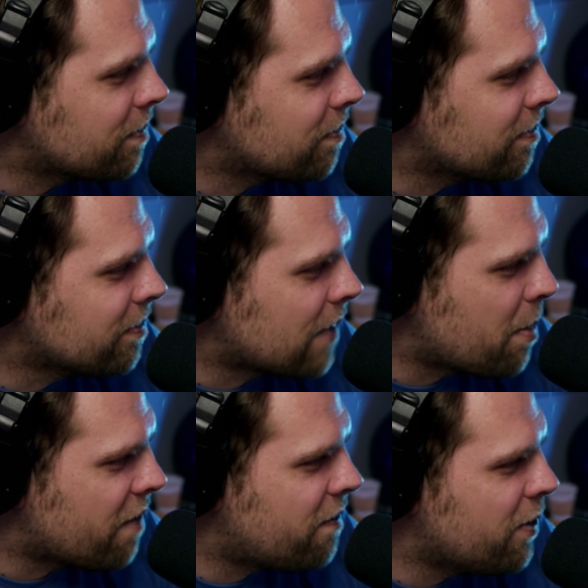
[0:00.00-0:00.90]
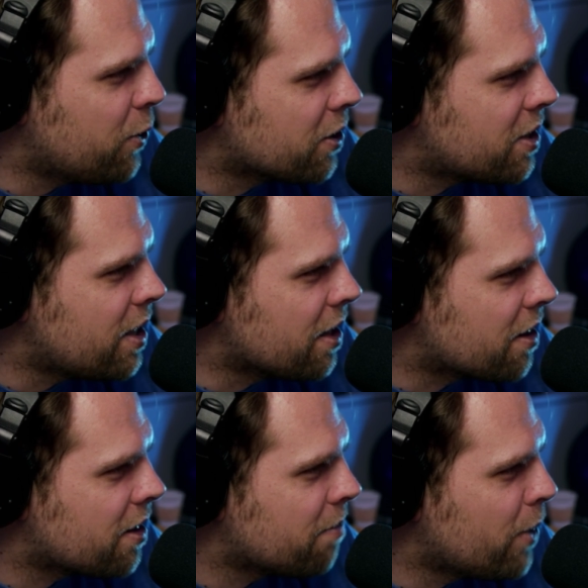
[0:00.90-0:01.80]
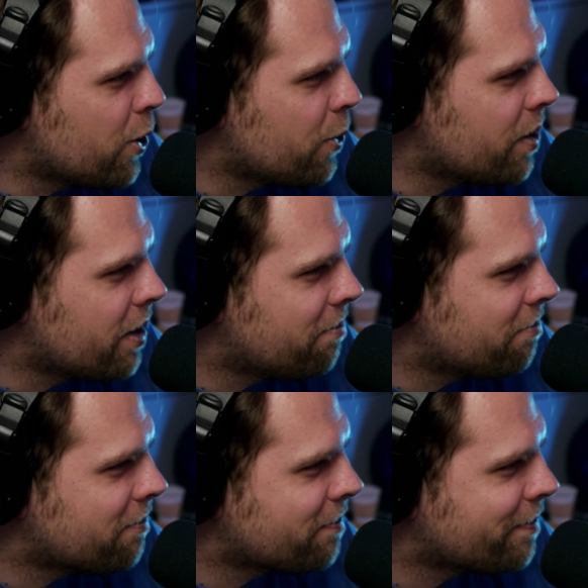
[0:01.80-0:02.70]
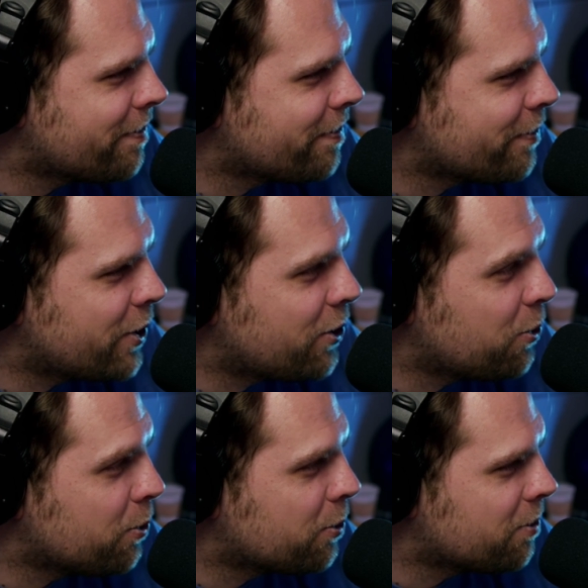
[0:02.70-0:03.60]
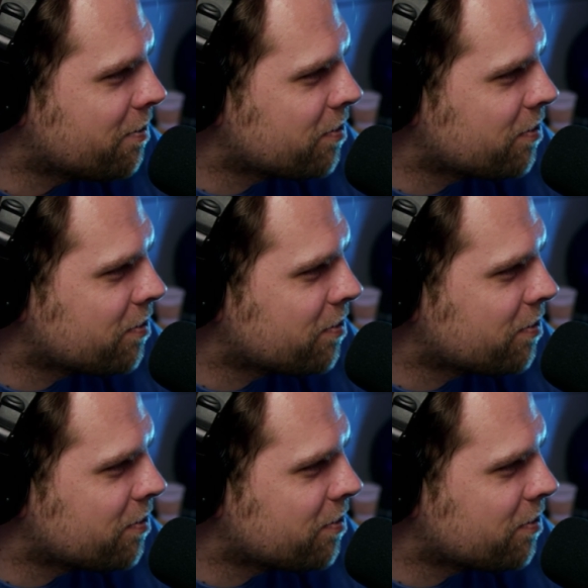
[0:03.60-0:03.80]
I'm at feel your teeth mode, which, oof.